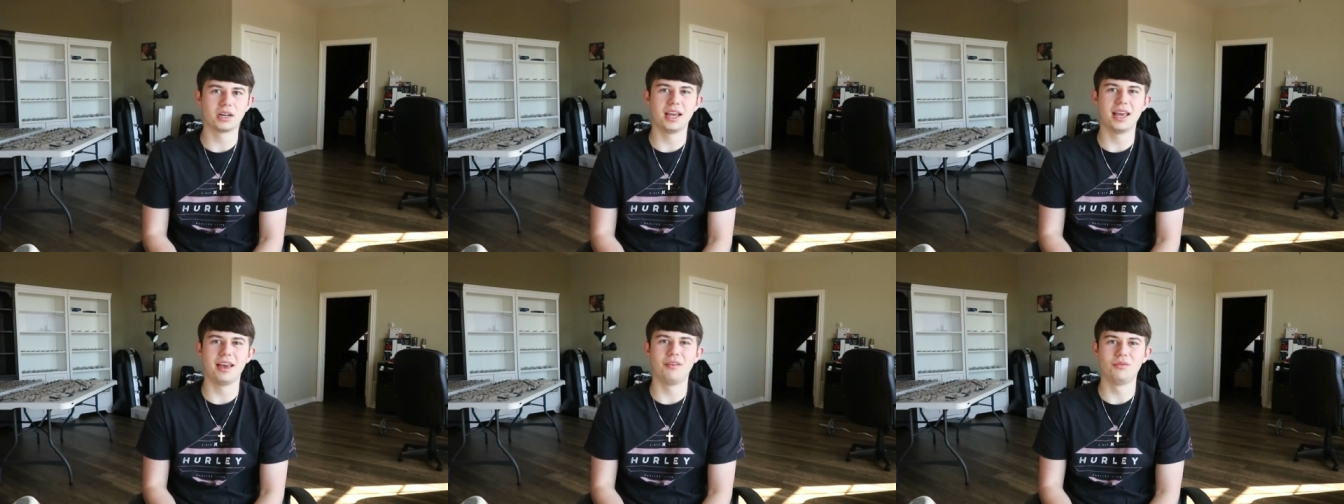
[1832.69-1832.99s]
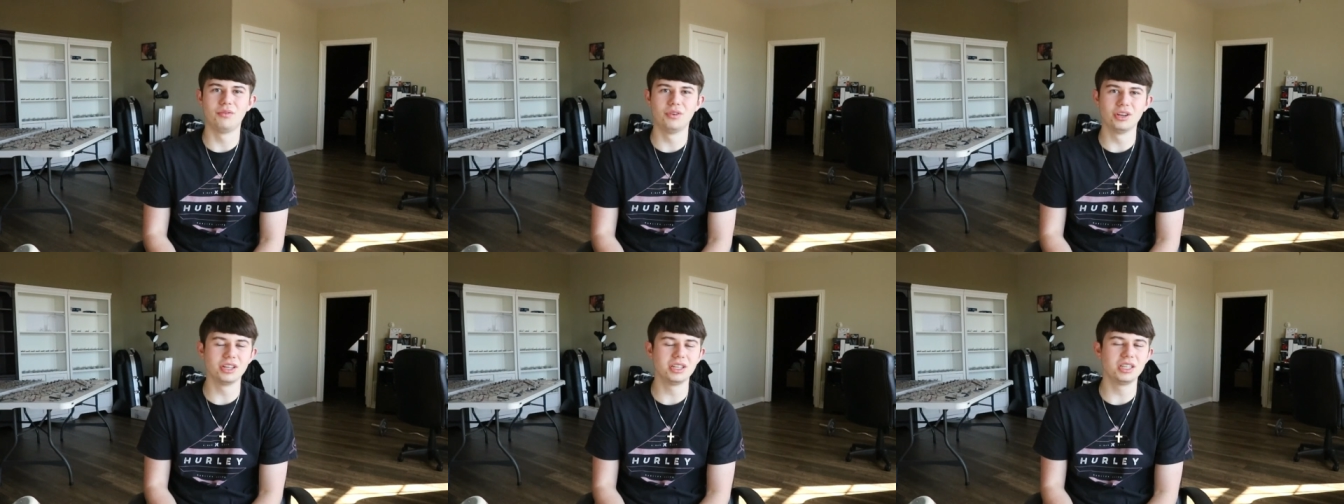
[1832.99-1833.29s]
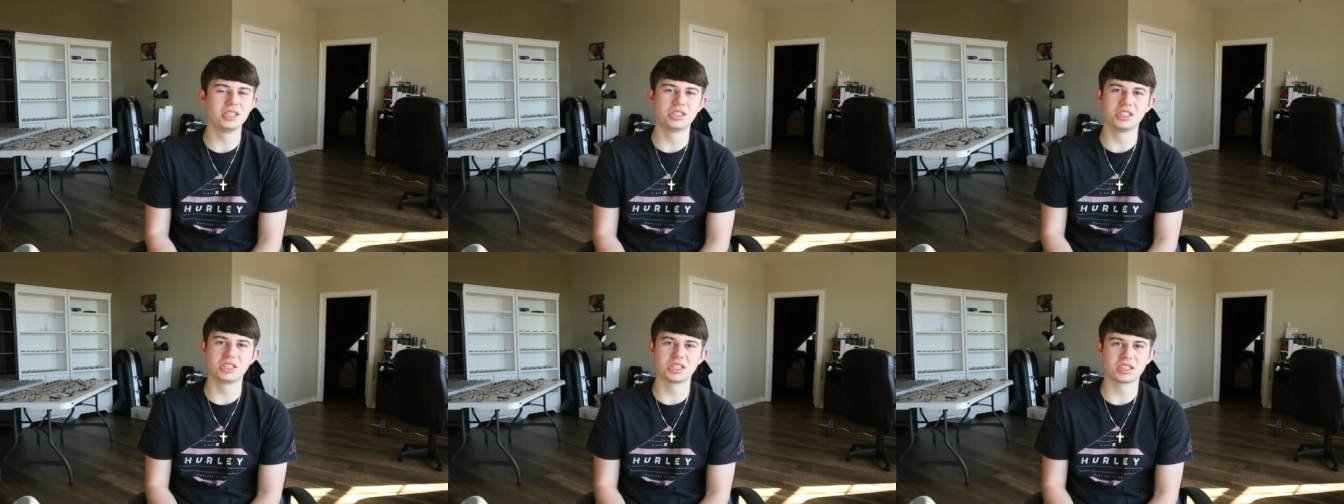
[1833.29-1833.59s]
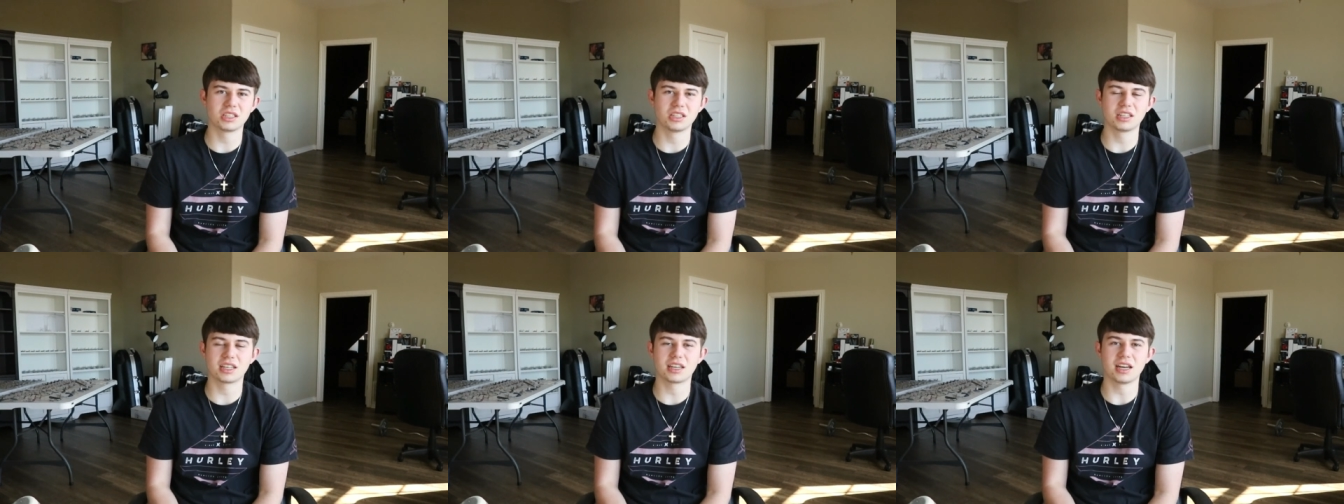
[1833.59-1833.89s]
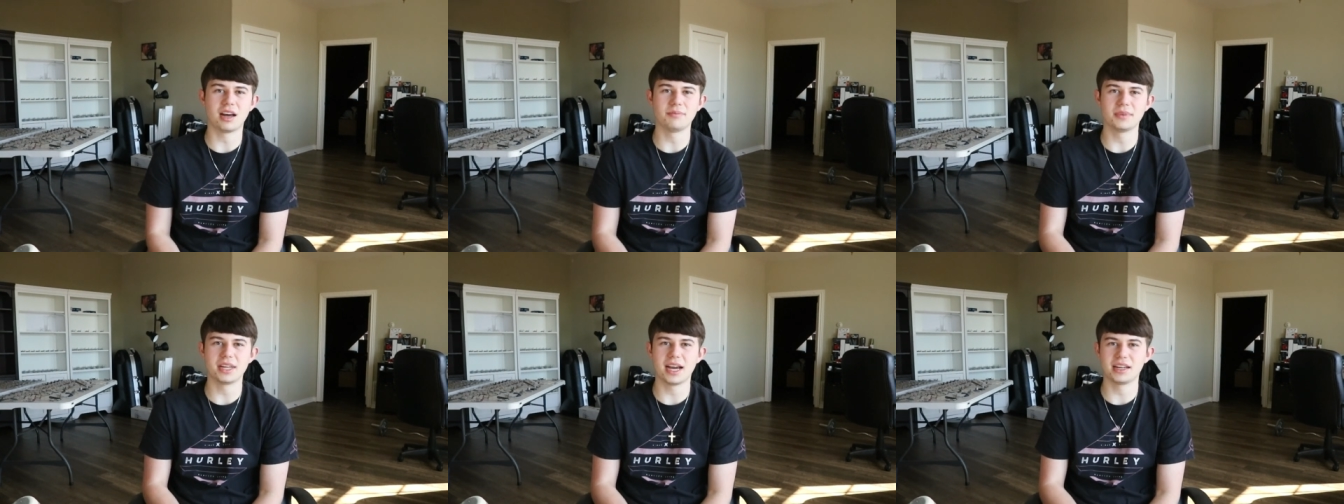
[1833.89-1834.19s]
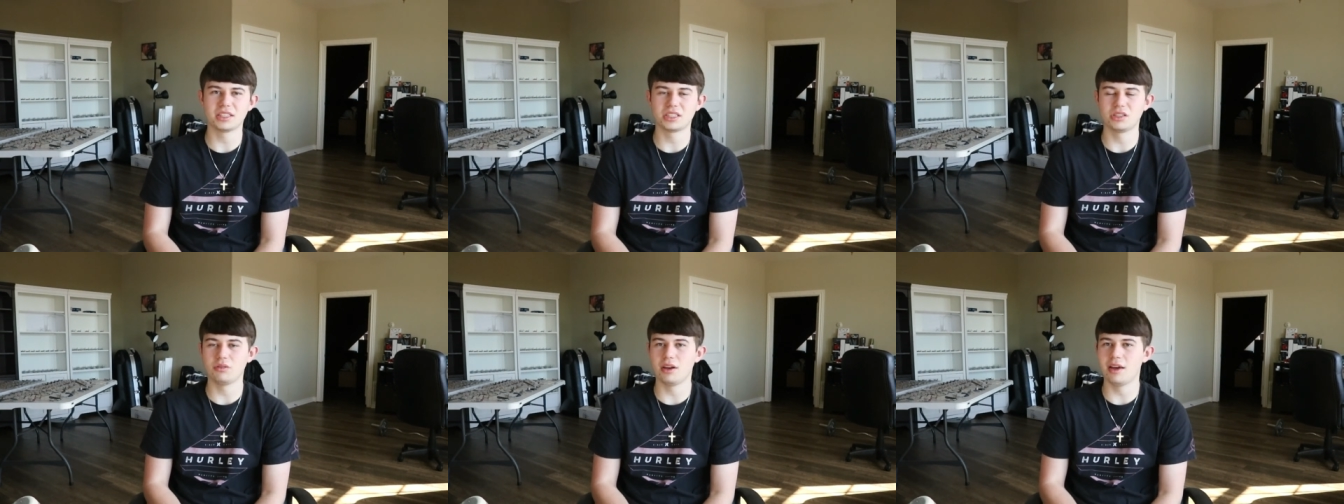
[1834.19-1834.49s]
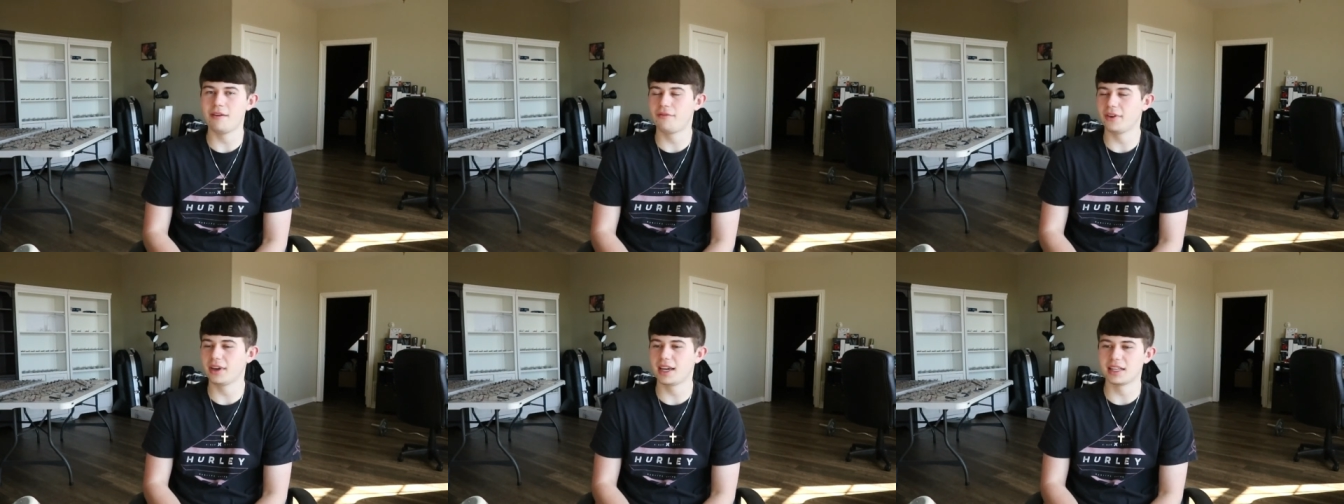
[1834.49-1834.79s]
It really is just going to come down to
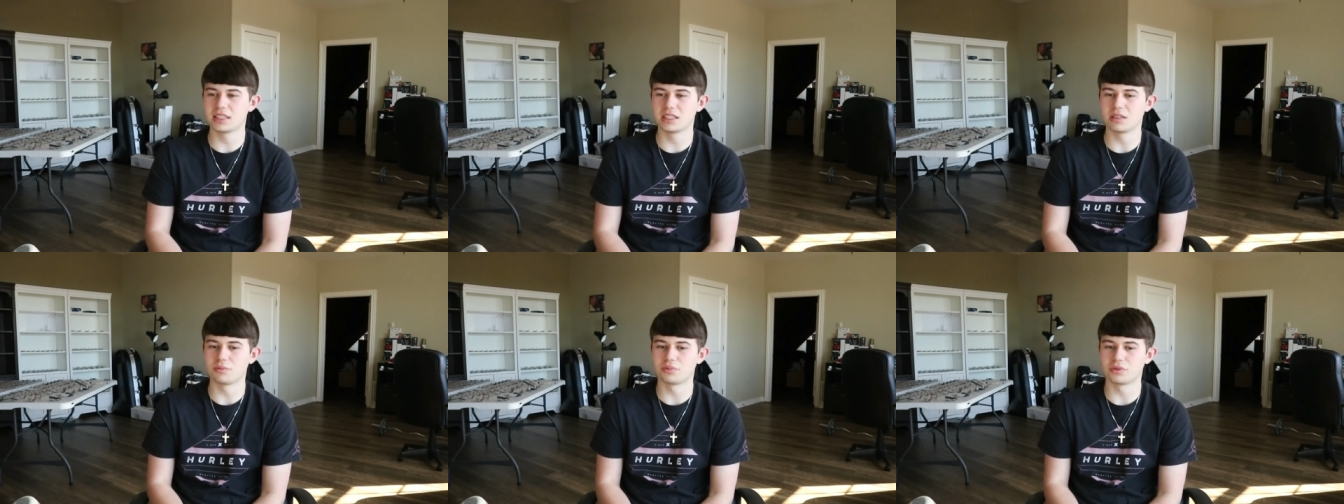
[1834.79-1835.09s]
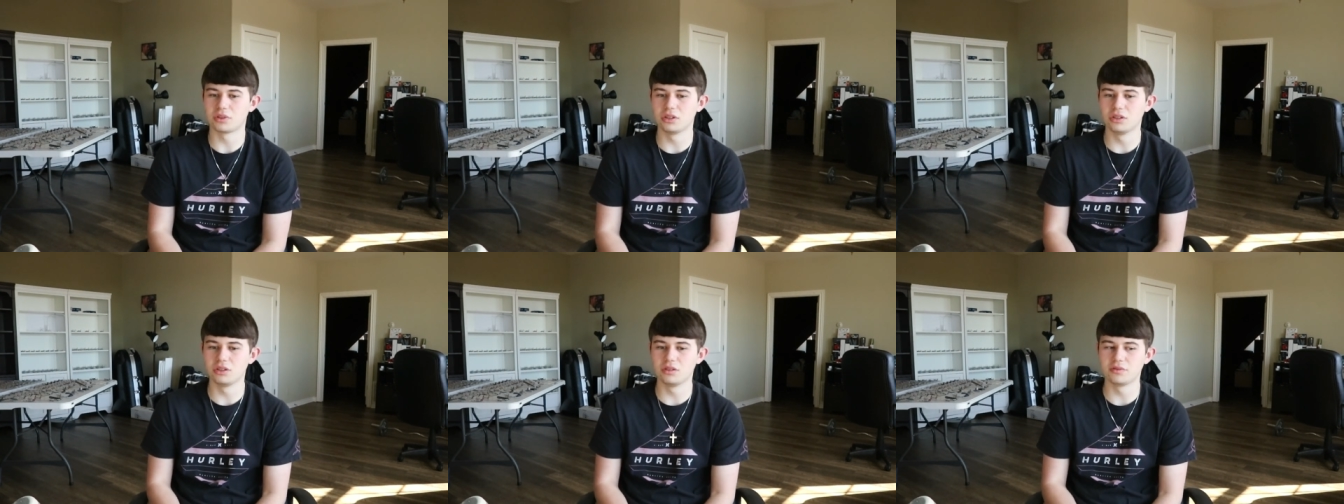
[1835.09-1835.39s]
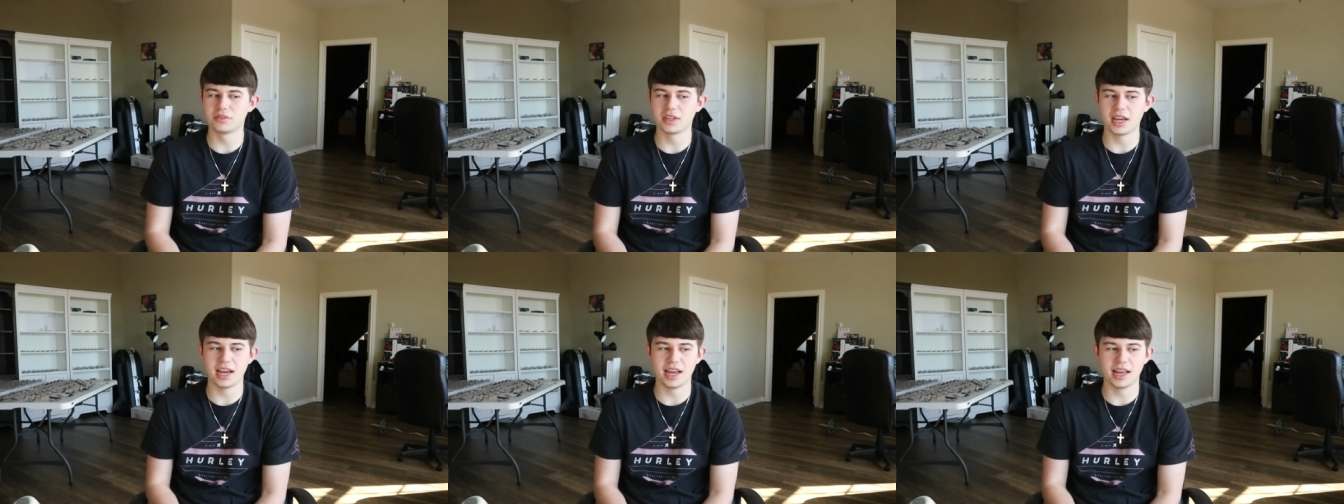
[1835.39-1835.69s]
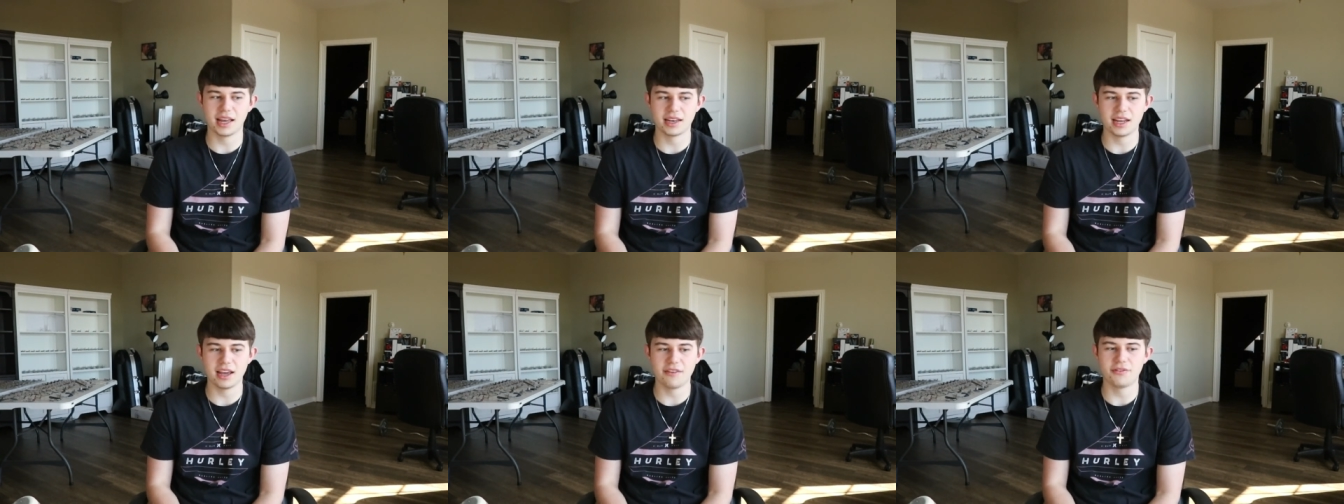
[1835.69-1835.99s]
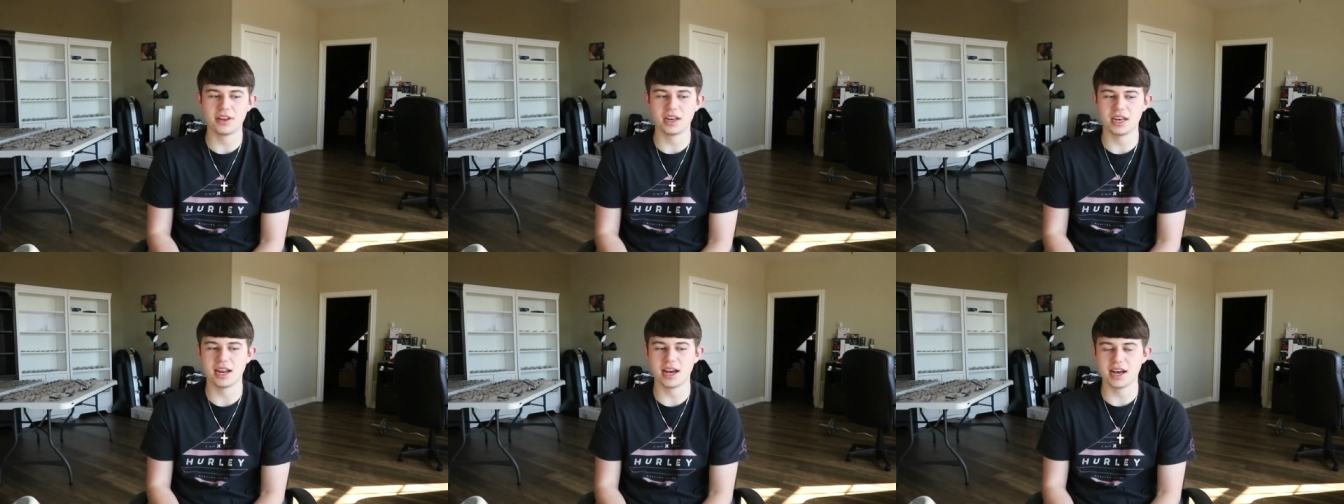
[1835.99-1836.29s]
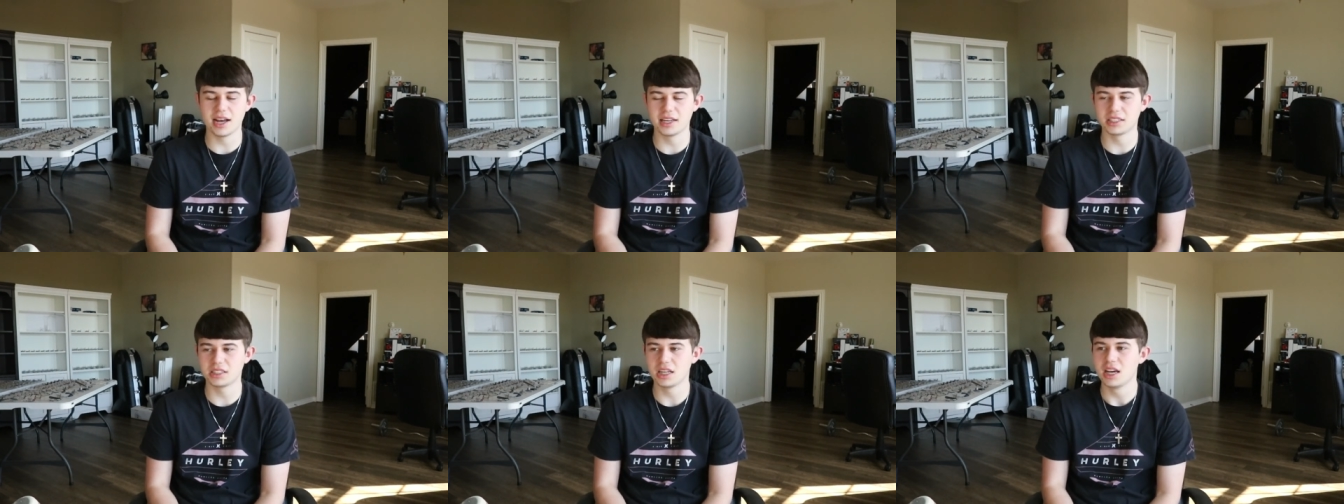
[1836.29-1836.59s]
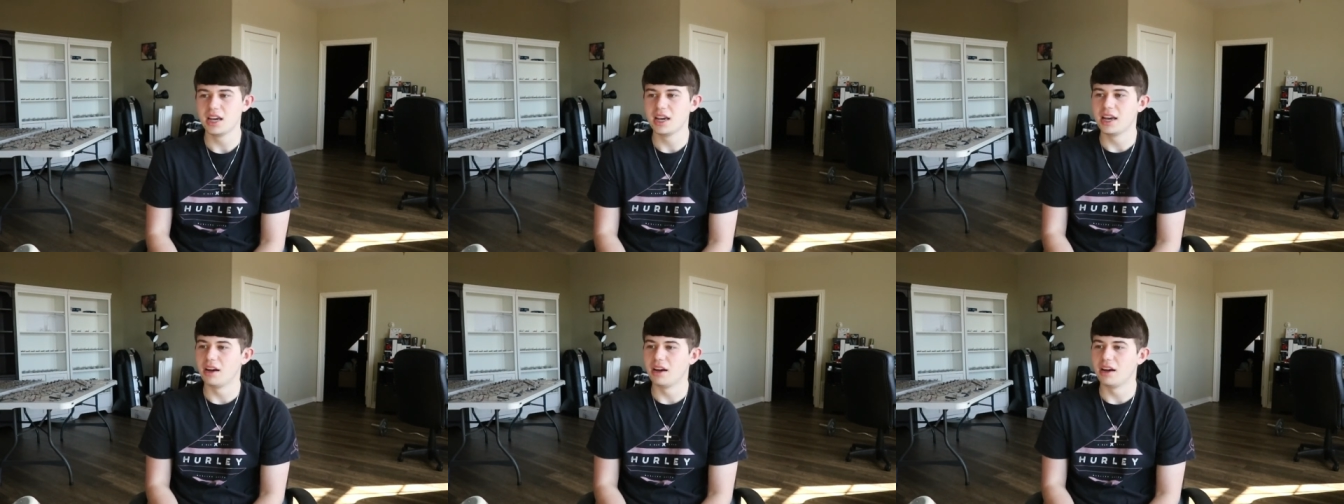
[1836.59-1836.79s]
if it gets approved, and if it does,